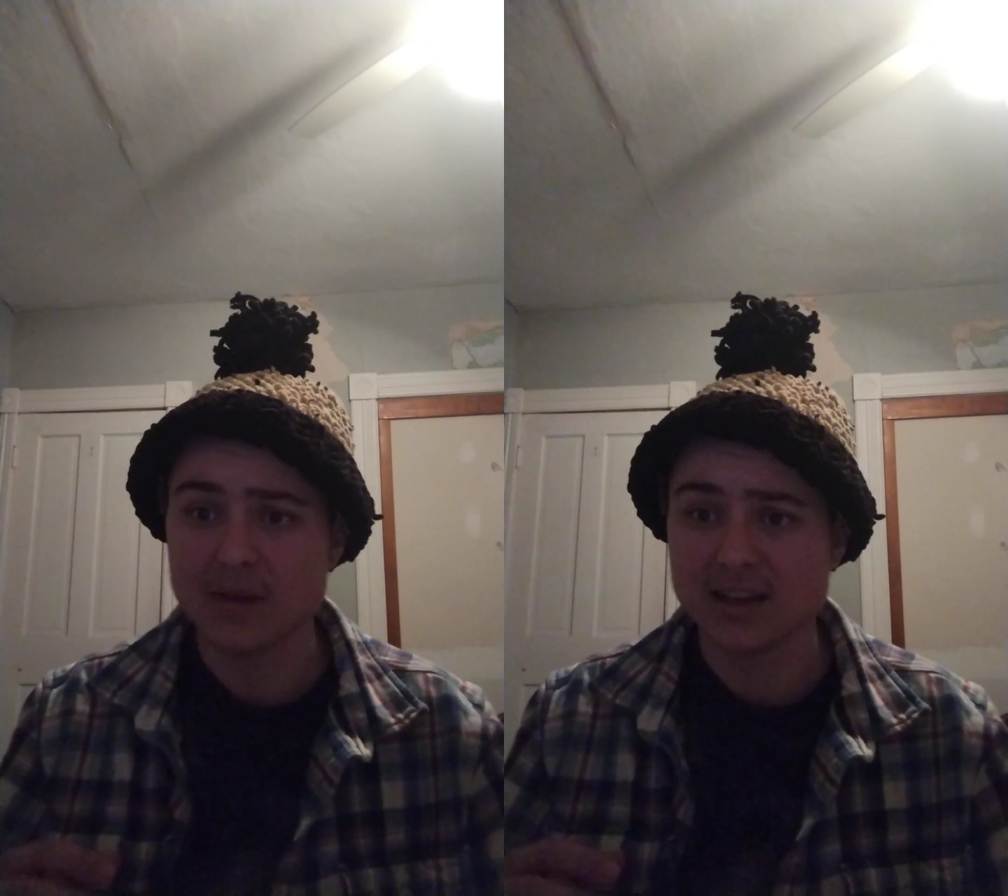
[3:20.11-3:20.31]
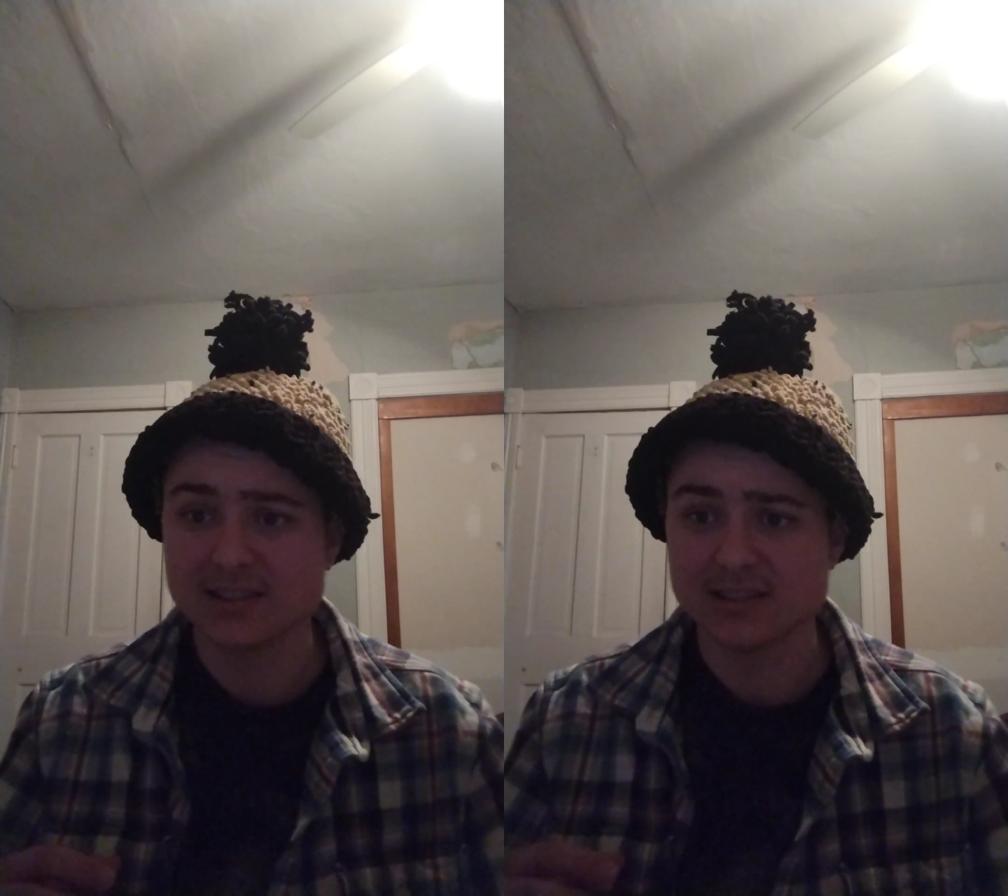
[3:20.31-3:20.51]

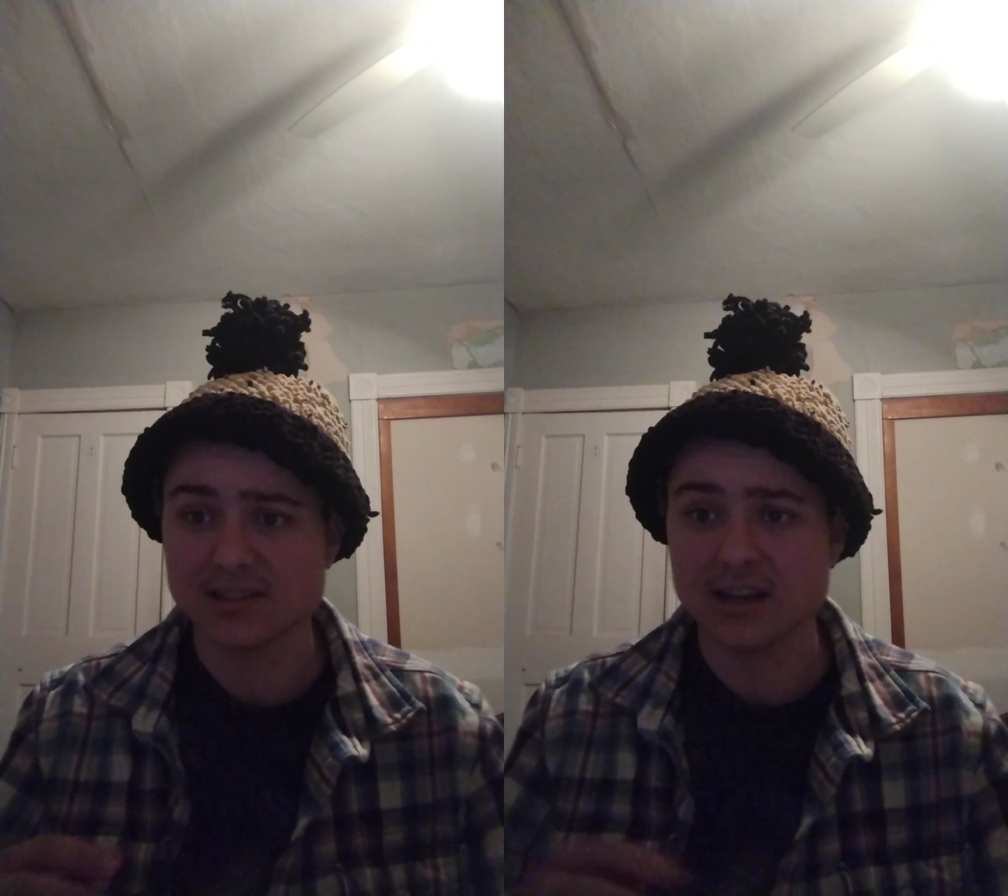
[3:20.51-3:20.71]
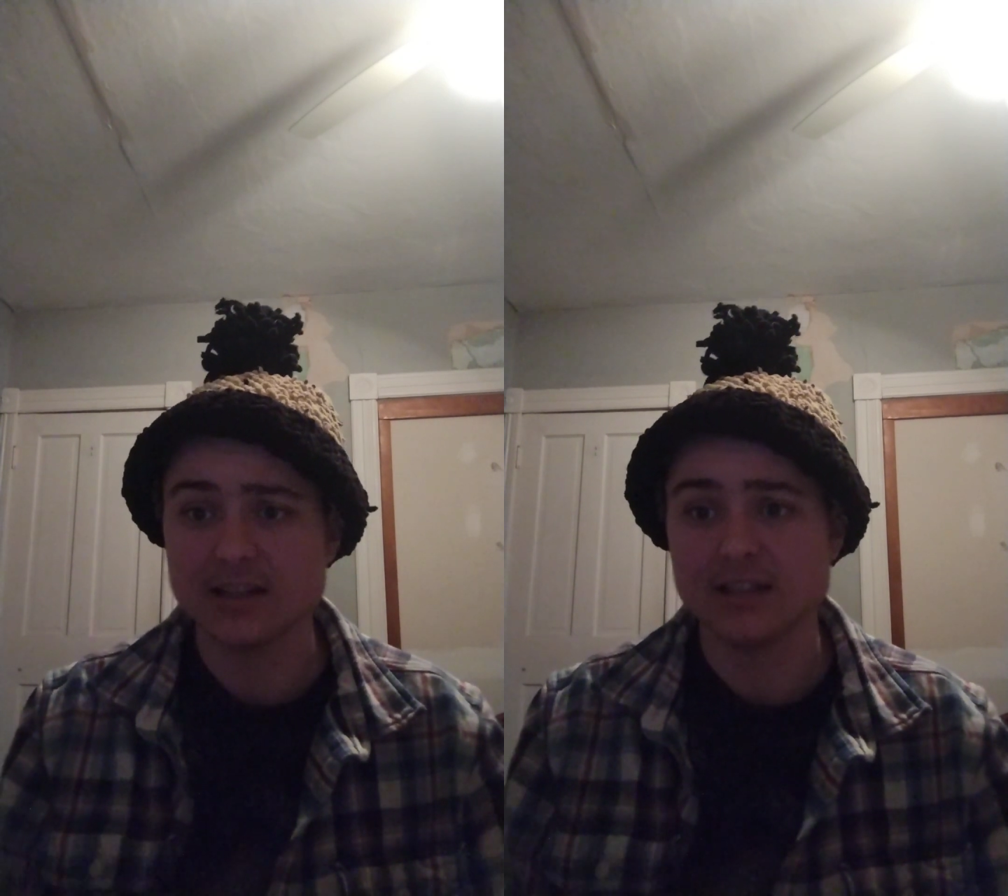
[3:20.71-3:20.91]
mass
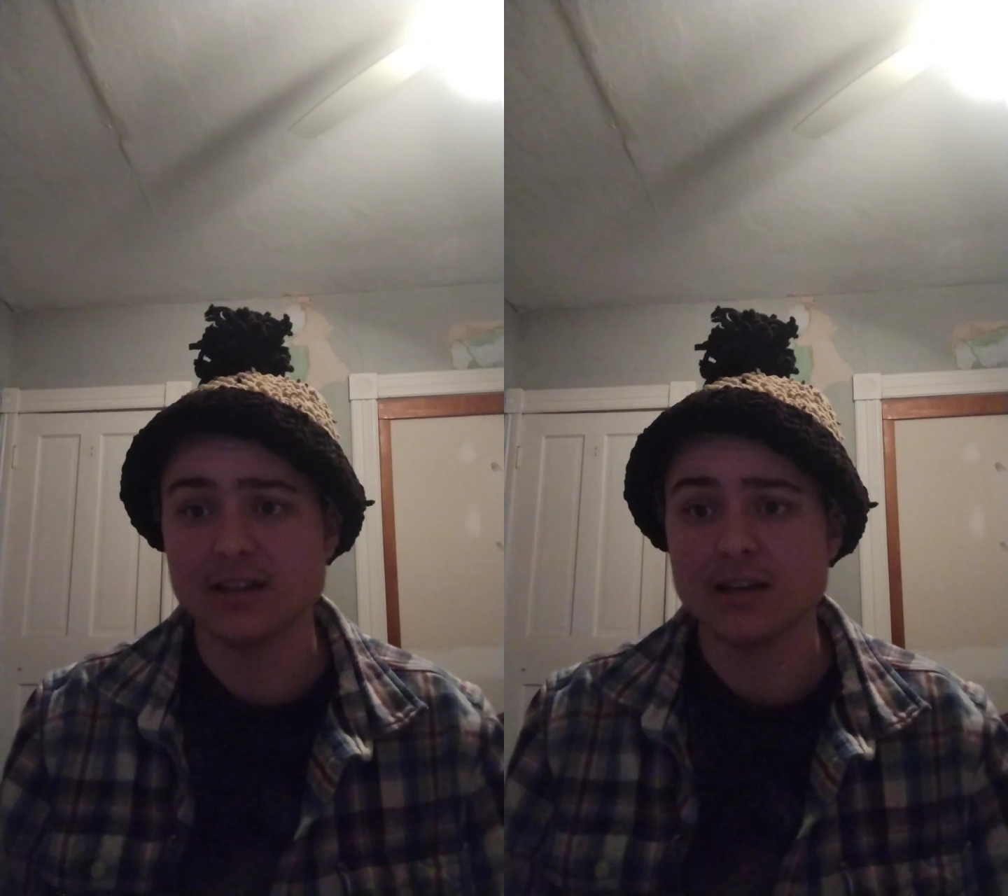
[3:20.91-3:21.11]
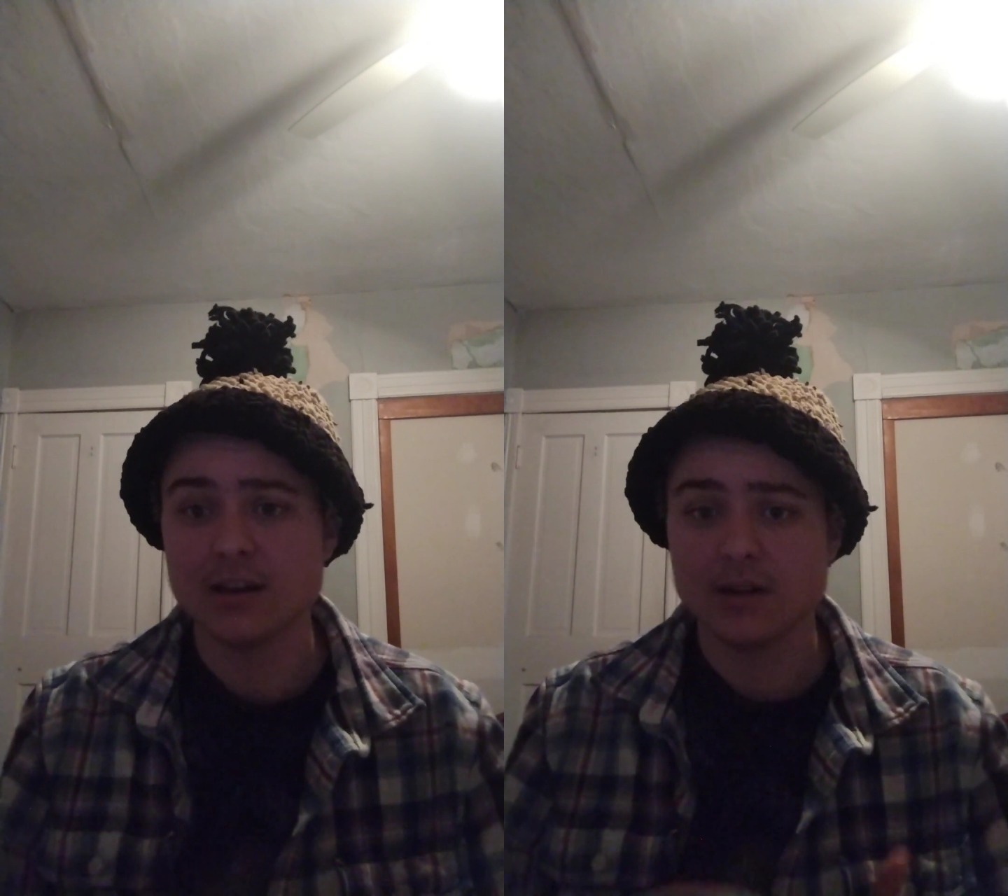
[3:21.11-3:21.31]

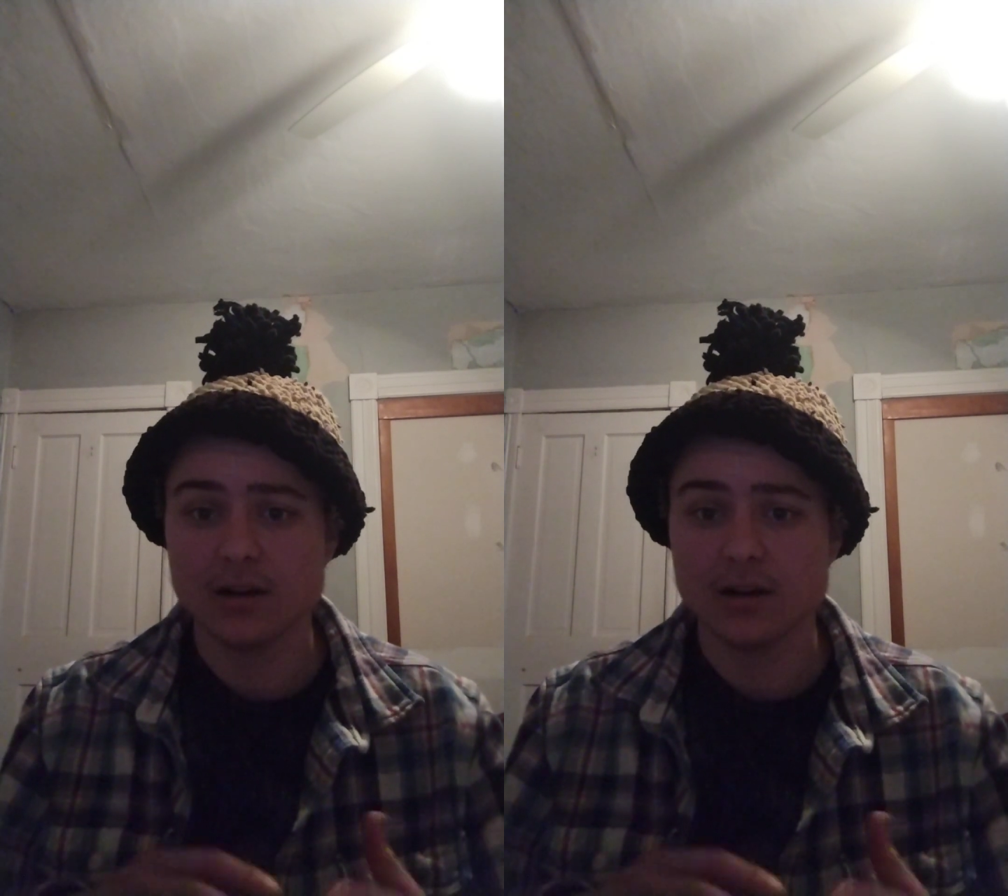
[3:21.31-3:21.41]
society,